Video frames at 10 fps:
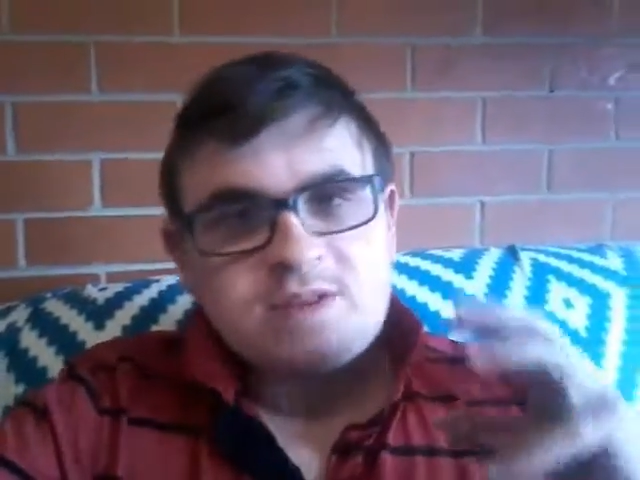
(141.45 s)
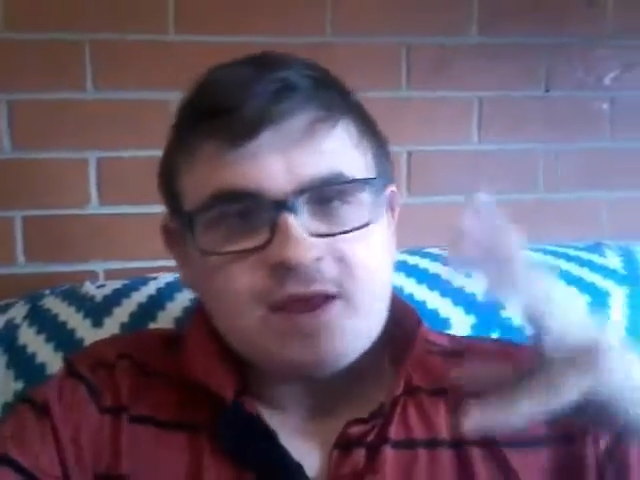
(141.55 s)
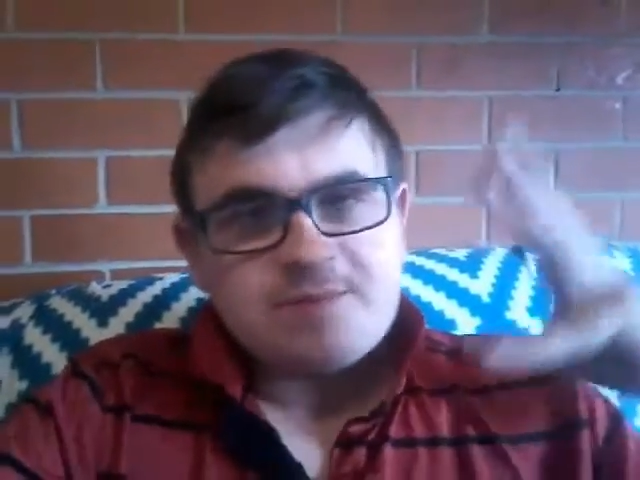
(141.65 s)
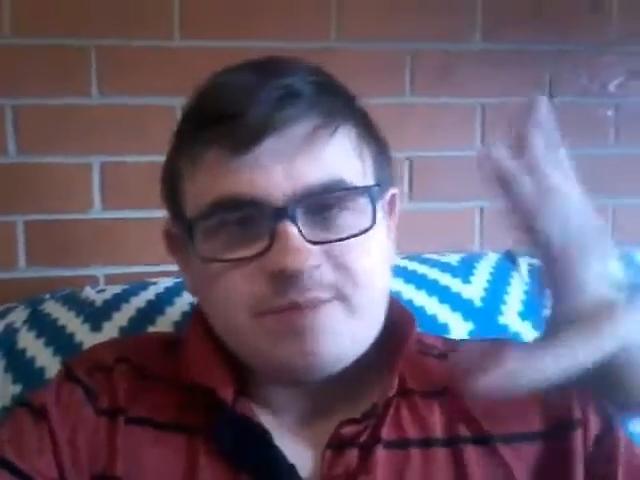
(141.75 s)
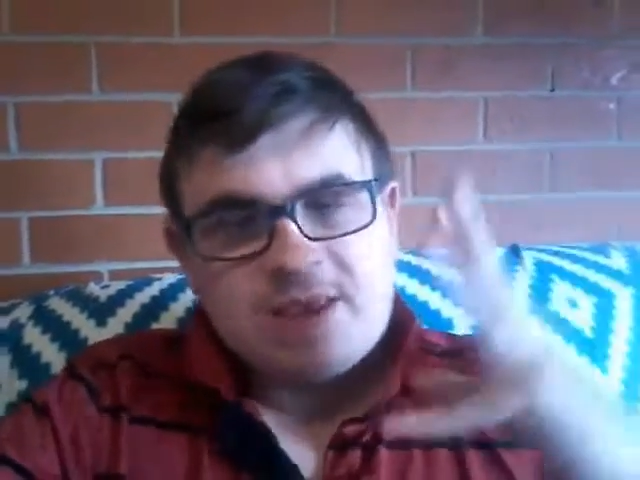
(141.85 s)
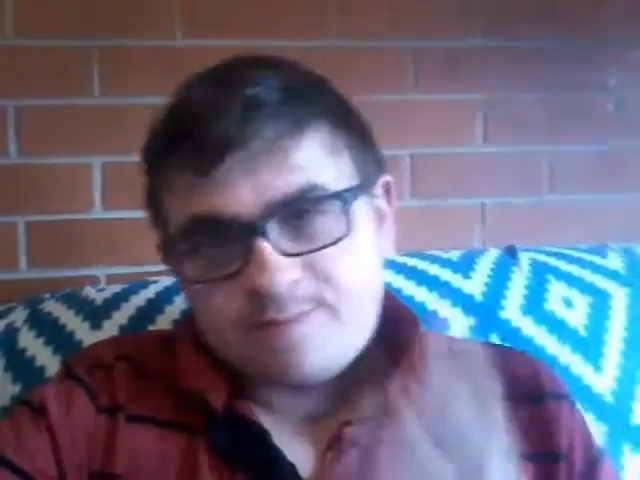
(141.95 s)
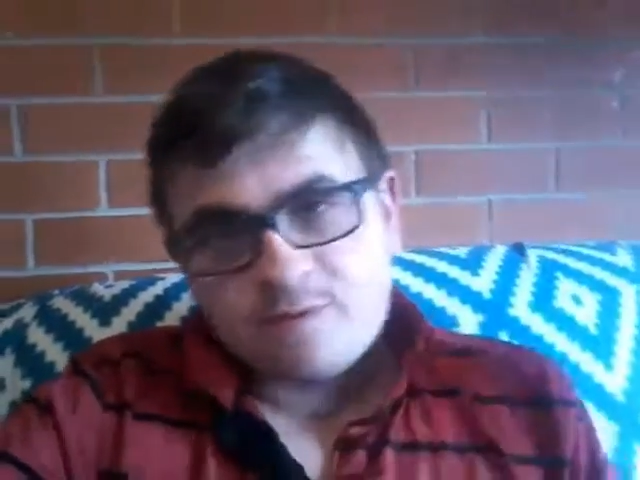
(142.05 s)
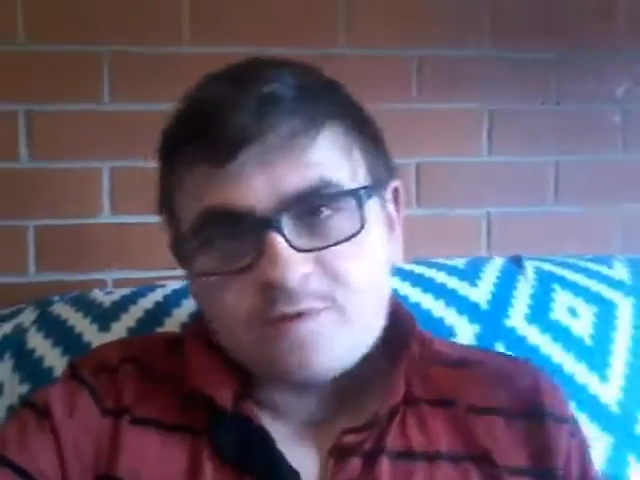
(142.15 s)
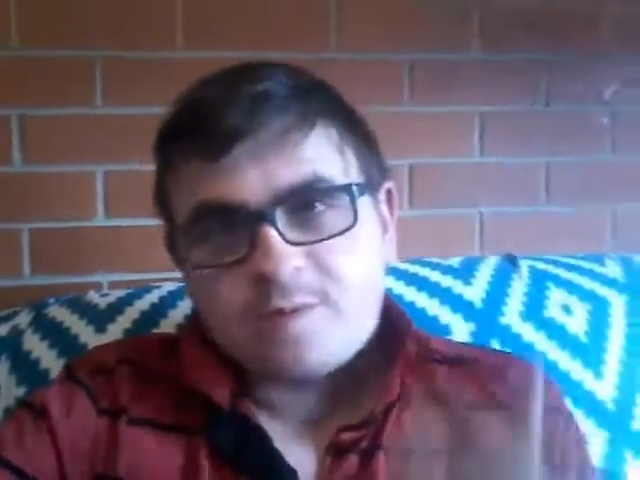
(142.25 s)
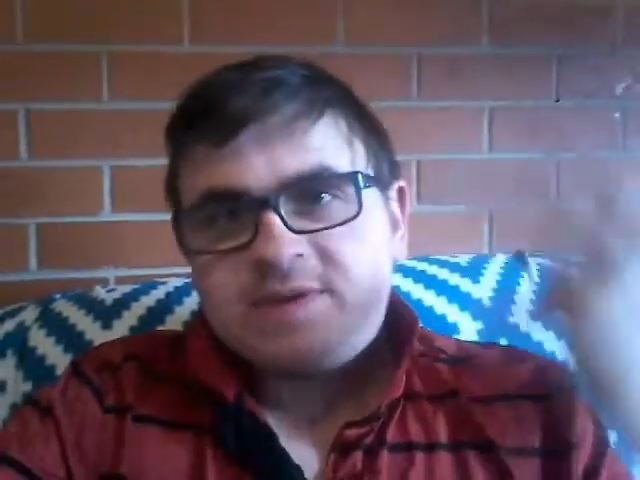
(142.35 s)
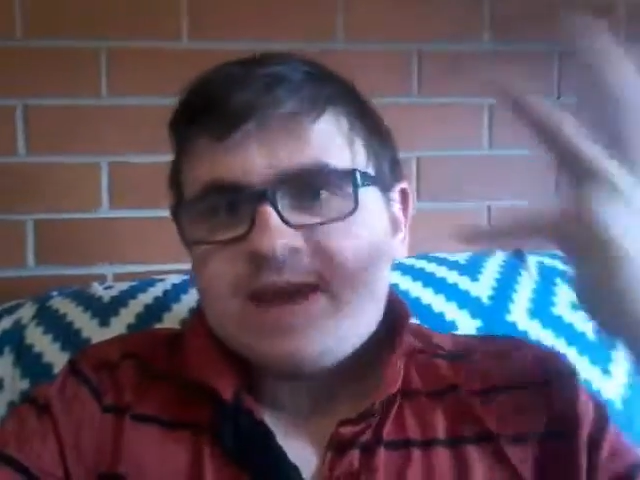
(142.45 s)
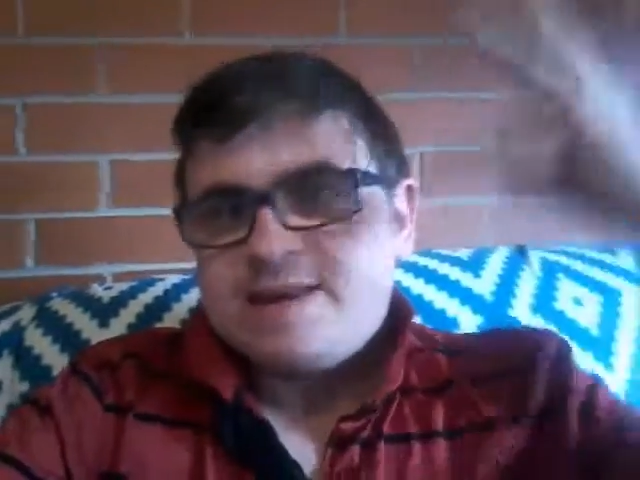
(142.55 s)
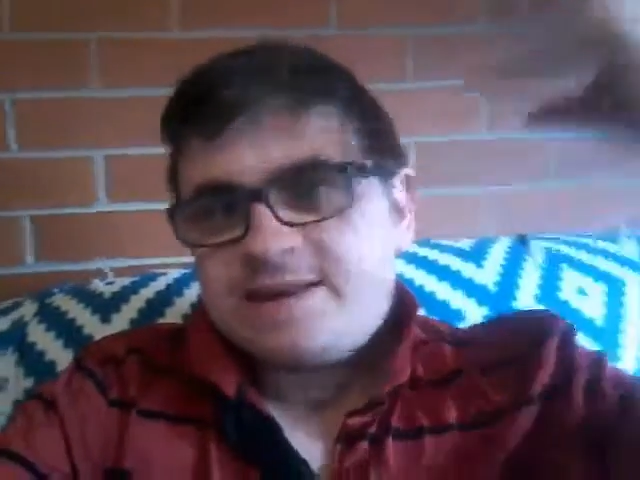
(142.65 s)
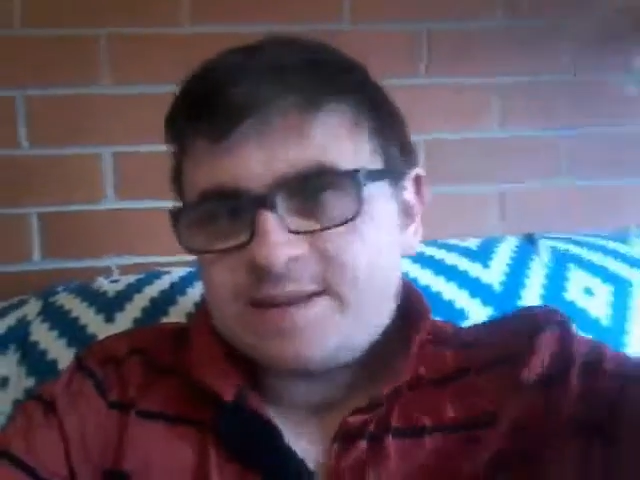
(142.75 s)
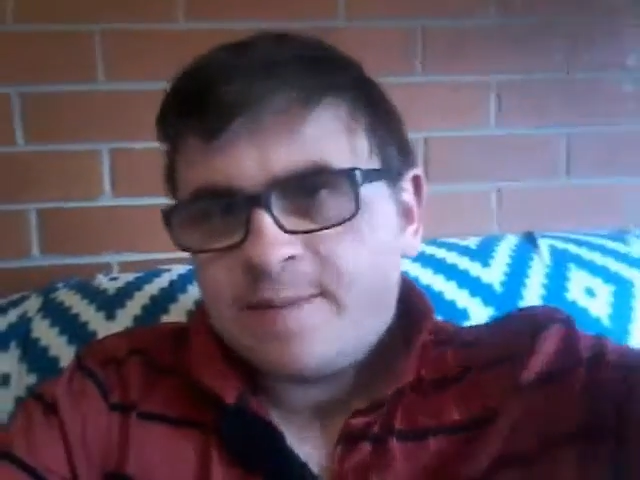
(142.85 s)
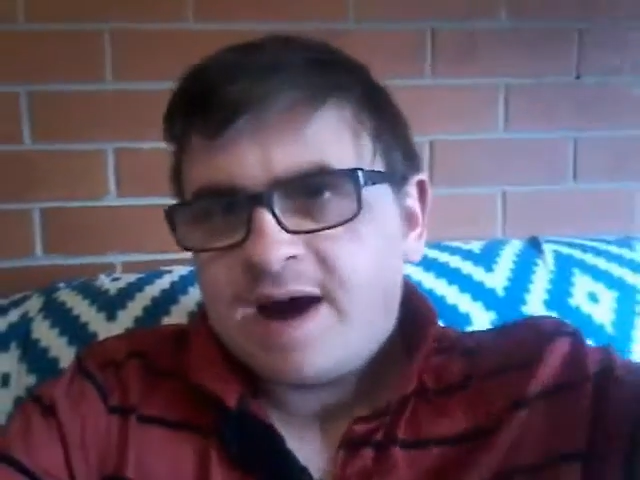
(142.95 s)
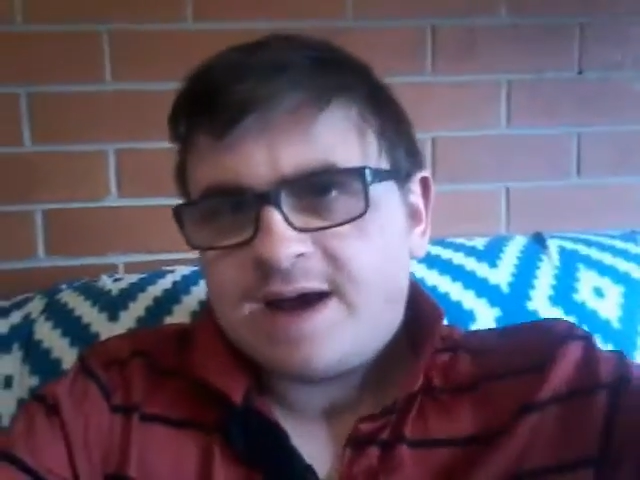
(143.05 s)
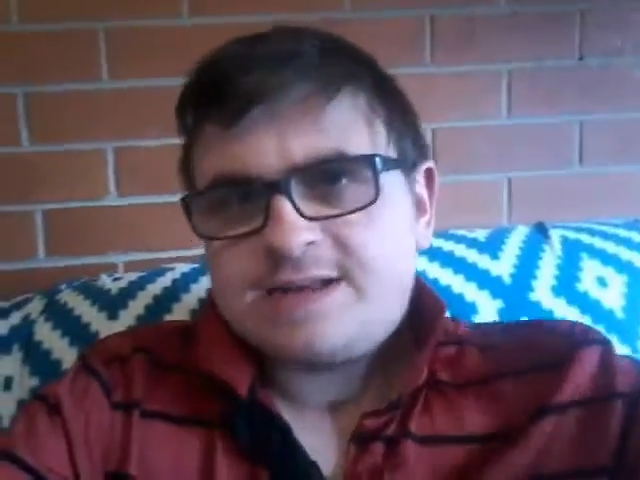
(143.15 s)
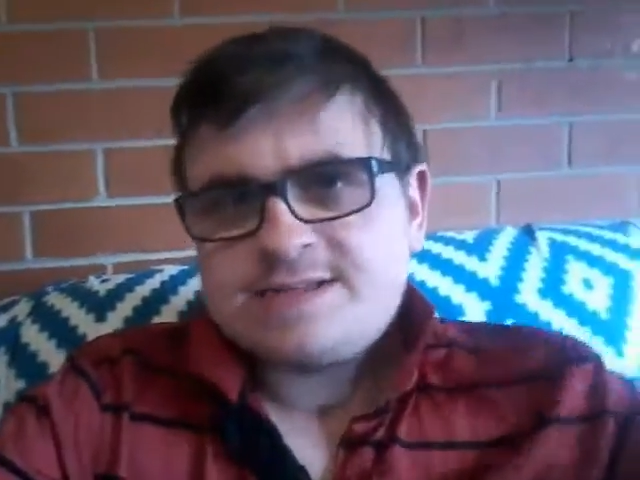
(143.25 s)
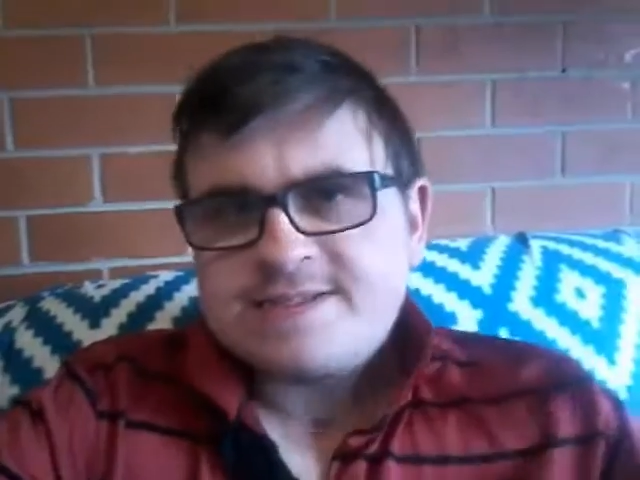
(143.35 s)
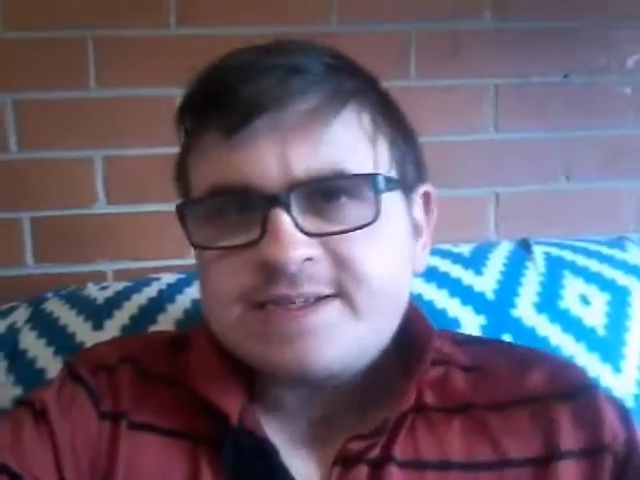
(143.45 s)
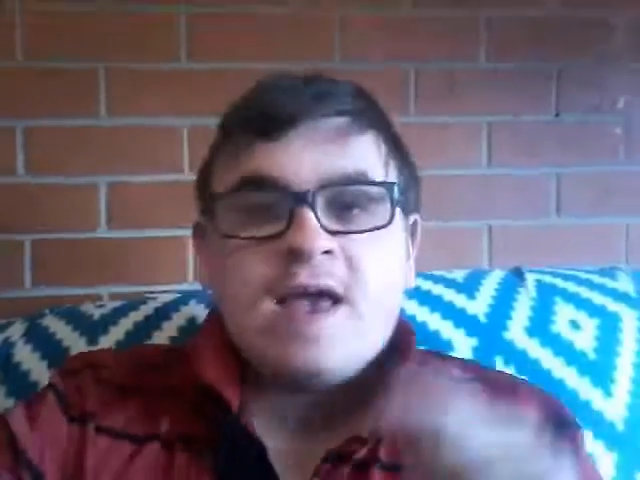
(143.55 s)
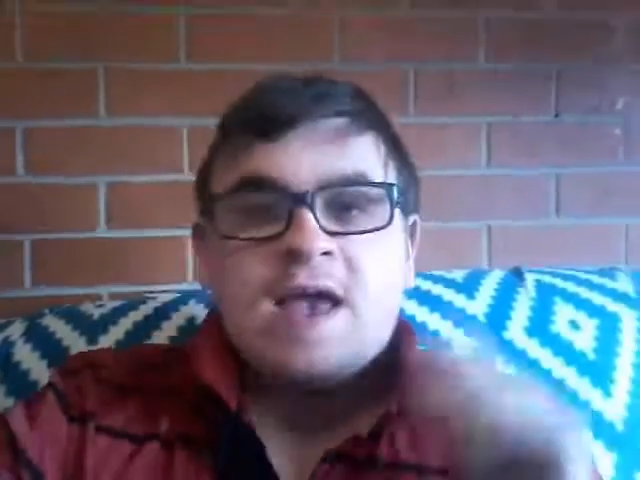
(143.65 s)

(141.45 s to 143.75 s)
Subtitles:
like people from getting to Mars.